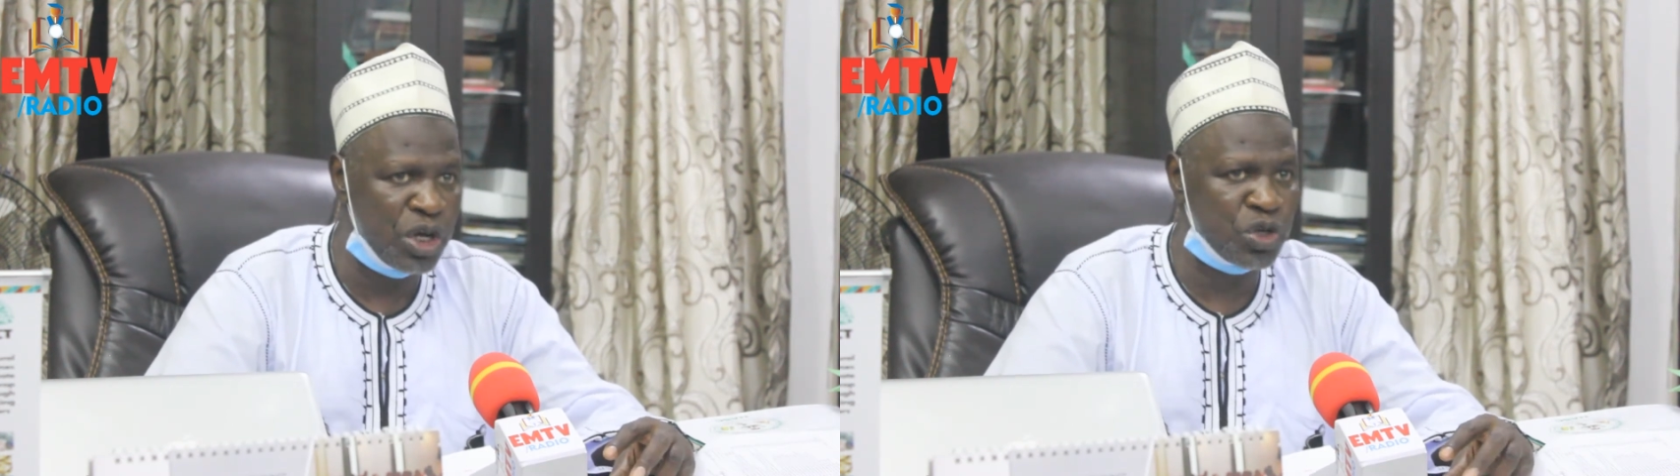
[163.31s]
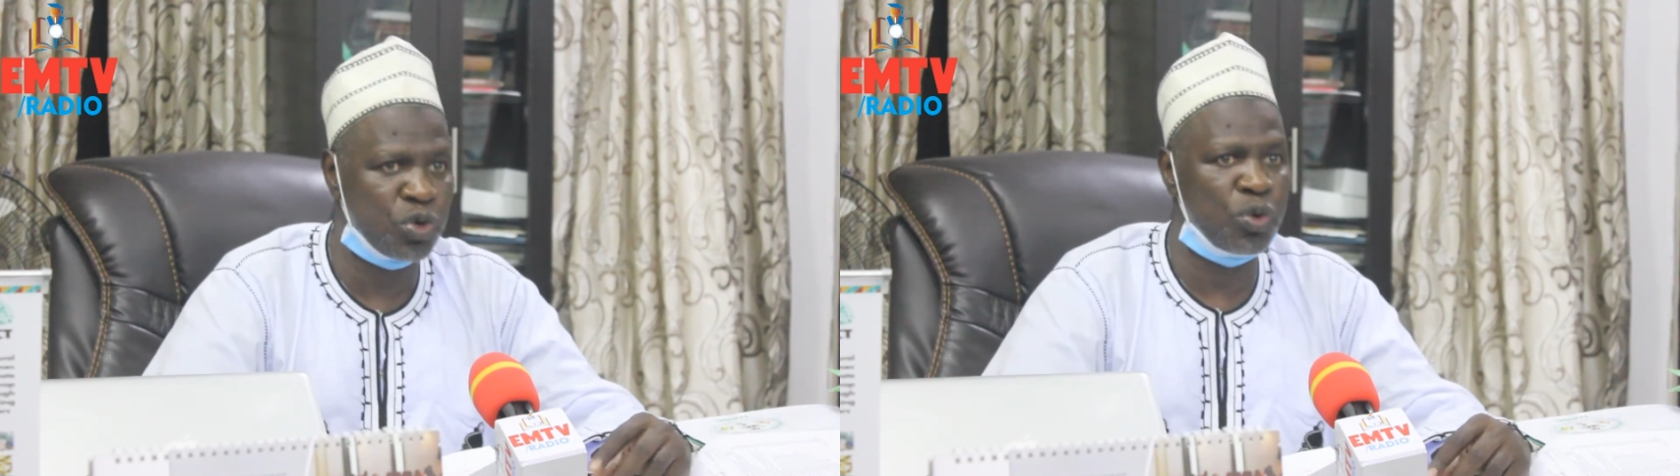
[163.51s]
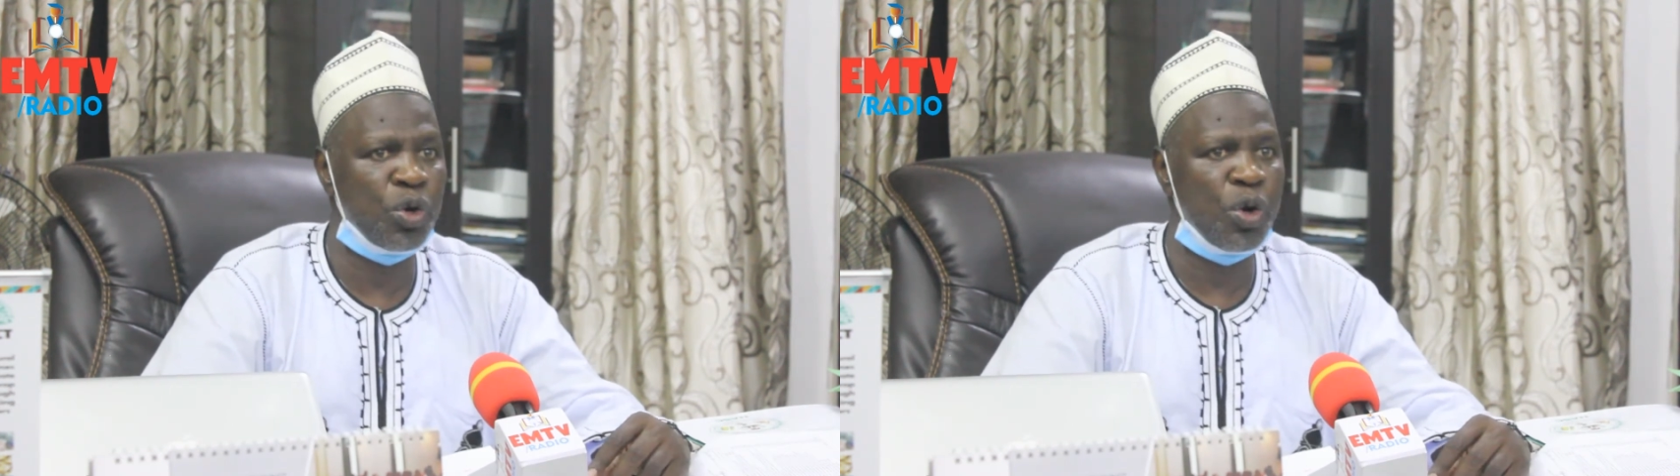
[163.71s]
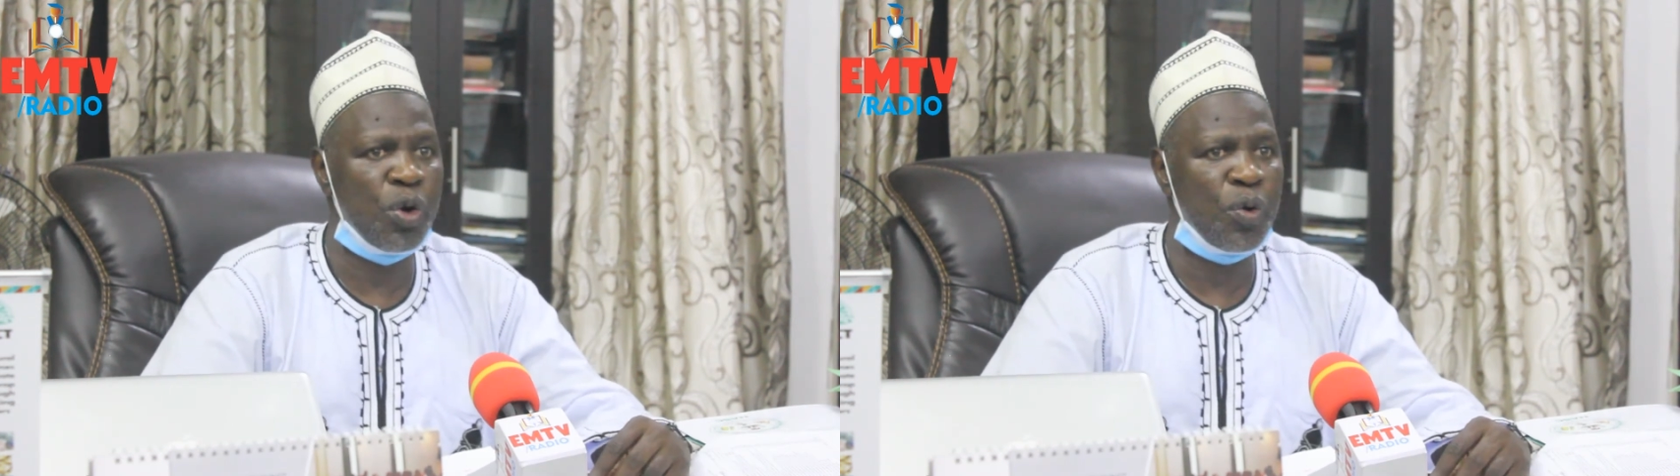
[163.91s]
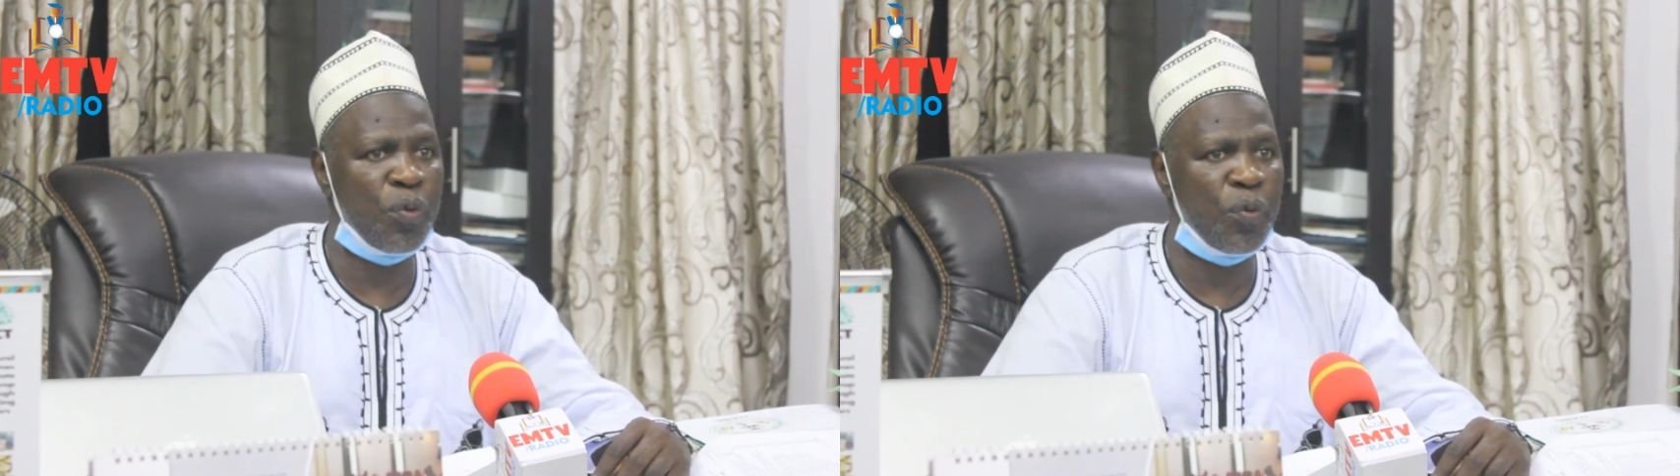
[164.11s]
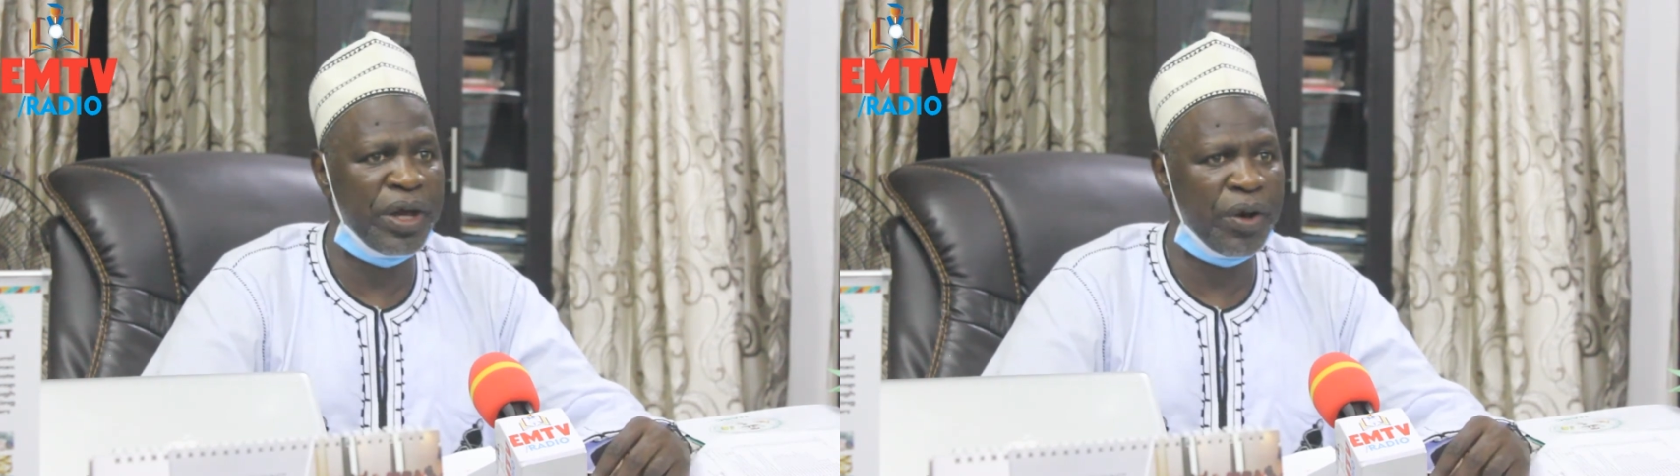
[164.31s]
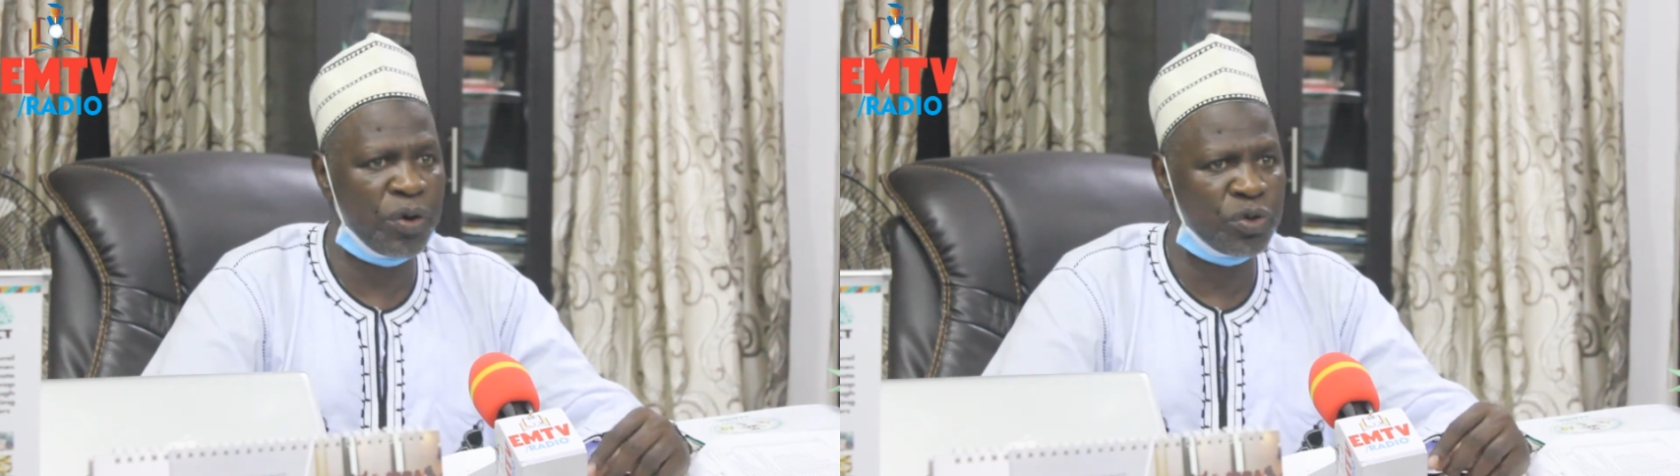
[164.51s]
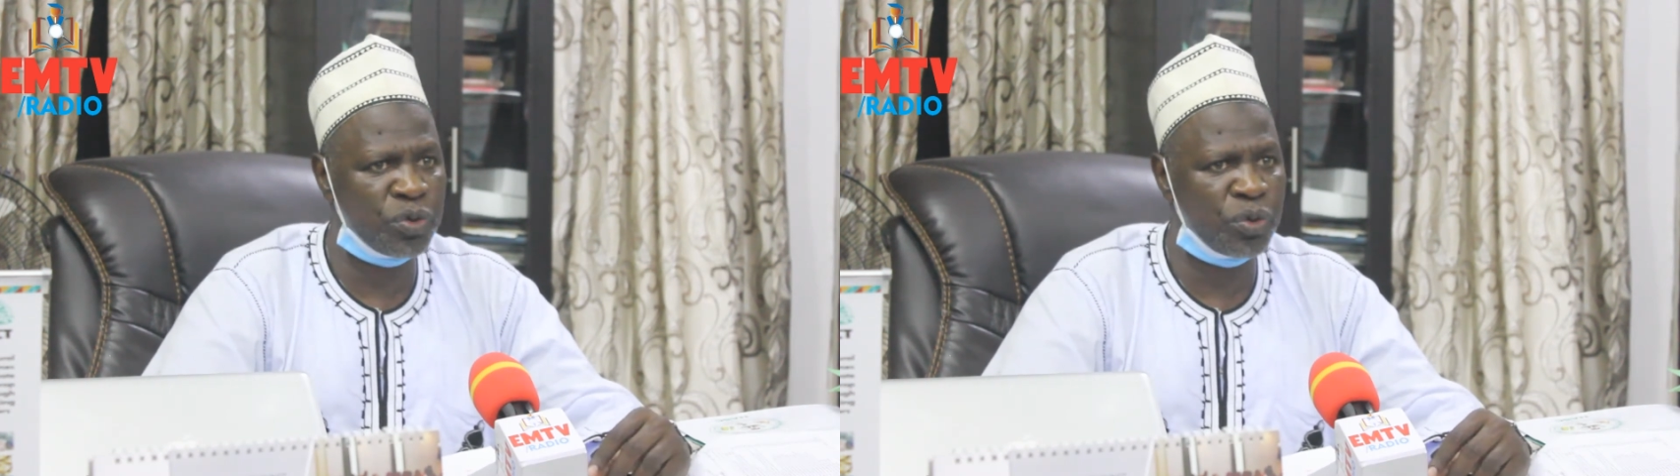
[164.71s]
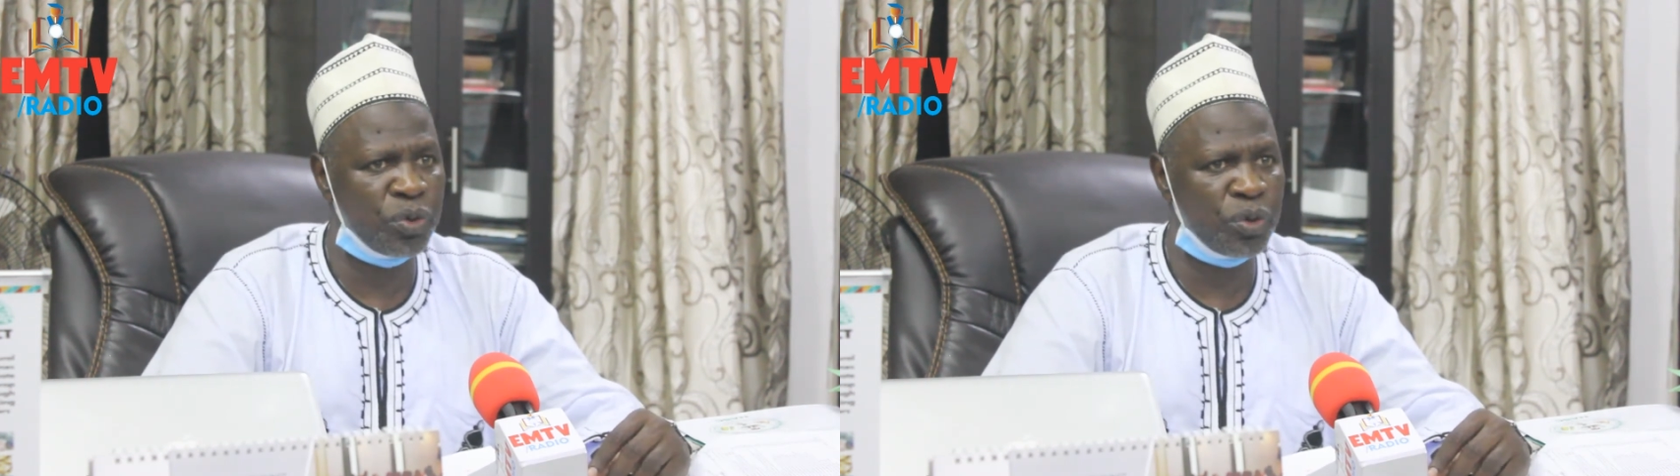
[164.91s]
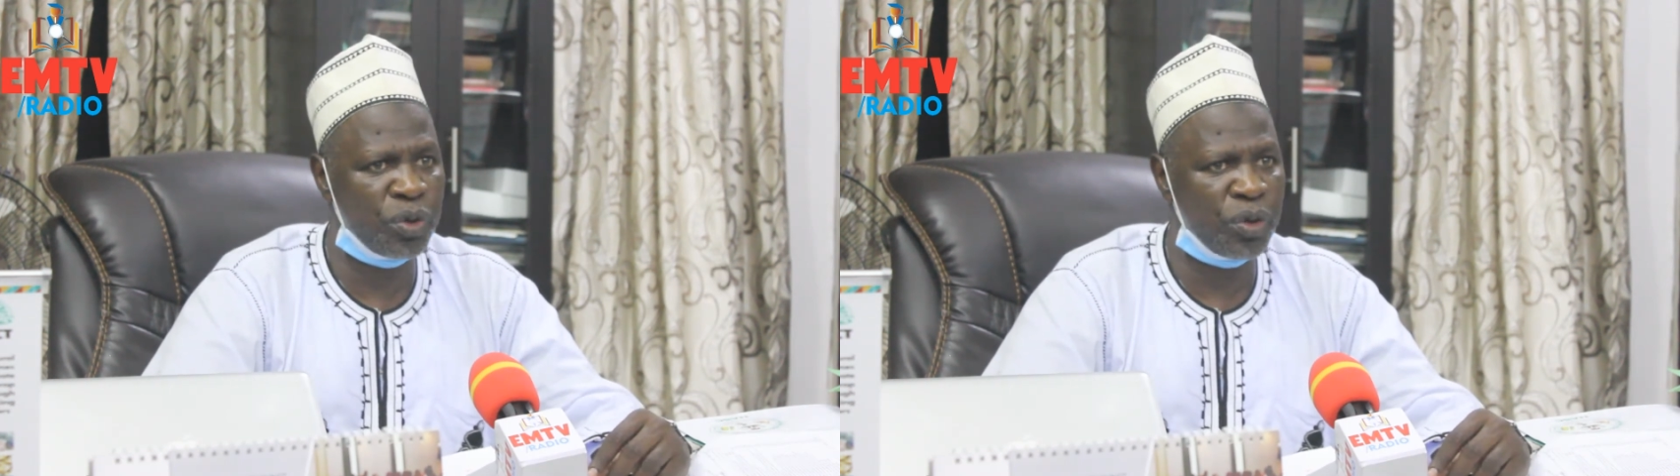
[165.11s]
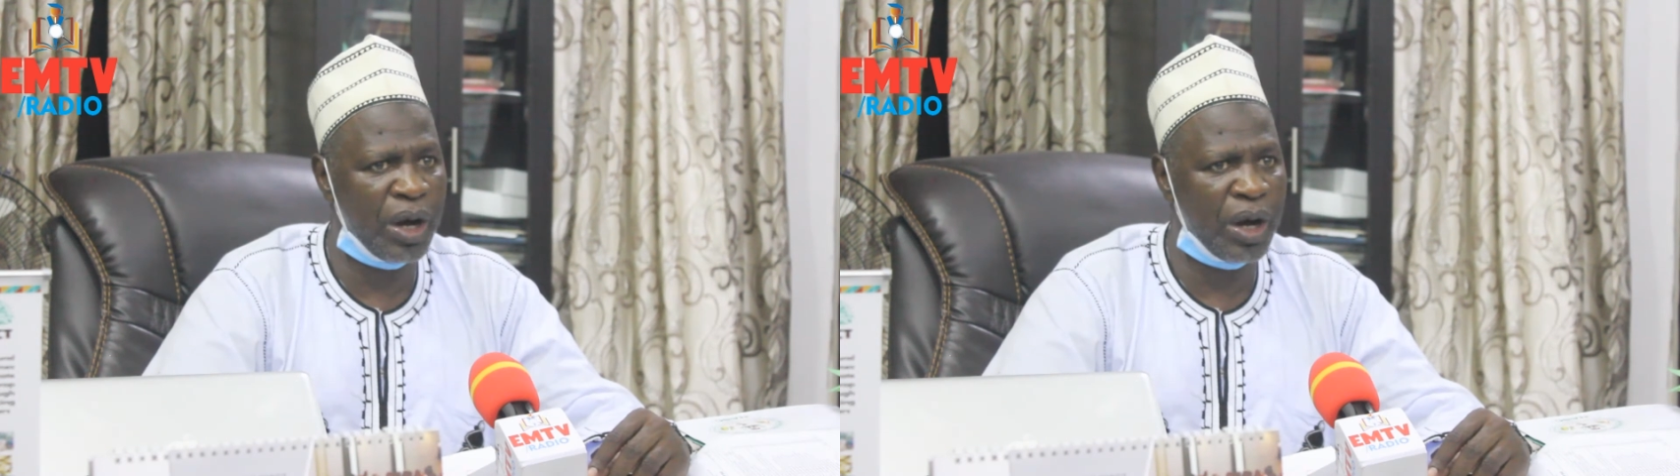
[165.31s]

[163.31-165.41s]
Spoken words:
So, we also